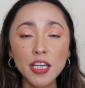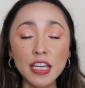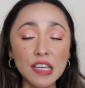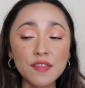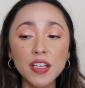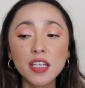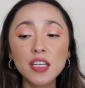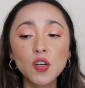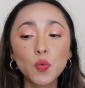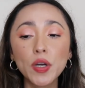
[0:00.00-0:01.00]
even
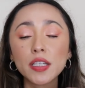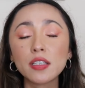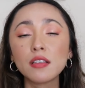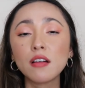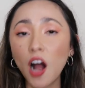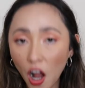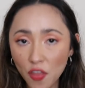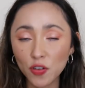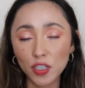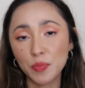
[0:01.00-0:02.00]
with
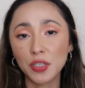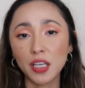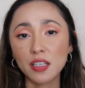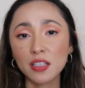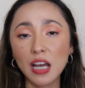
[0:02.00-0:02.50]
other lipsticks.